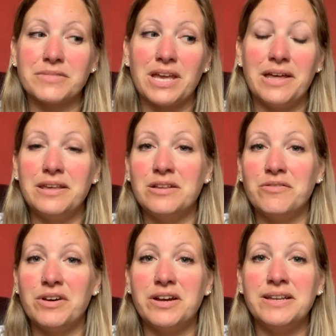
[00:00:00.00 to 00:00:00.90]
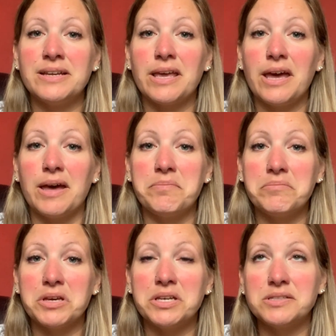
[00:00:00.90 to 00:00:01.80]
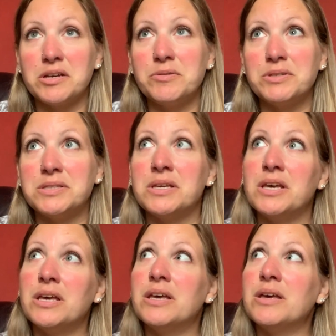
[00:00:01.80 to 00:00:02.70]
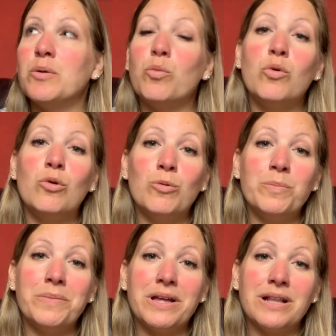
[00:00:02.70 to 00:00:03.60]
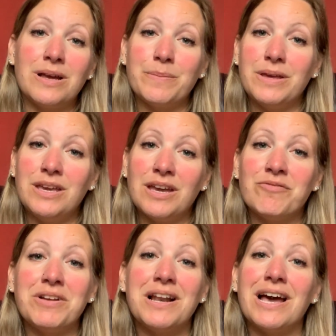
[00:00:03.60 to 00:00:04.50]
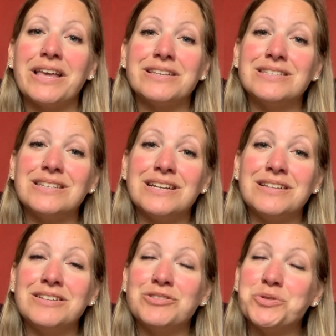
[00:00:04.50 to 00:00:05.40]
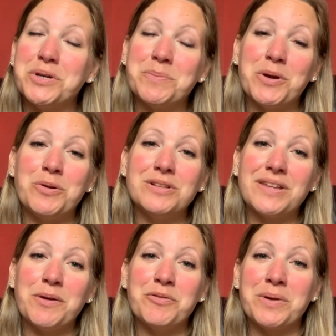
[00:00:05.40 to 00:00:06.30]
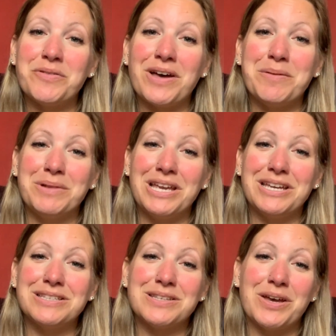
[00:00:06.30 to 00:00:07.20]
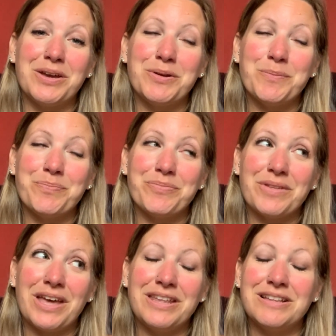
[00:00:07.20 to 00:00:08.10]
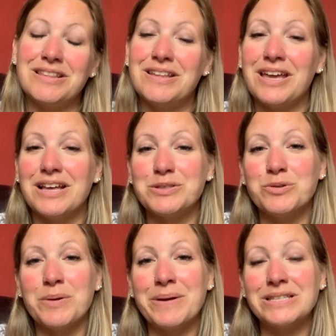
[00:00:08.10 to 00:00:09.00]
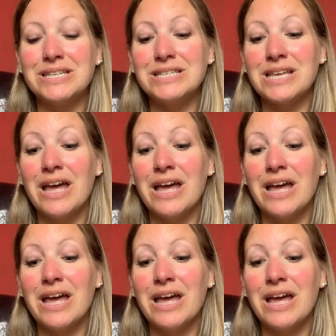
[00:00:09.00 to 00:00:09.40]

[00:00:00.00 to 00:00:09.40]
at the end of it, I didn't care, because I was warm and happy and relaxed and enjoying my holiday with my family. So at the end of the day, that's all that matters.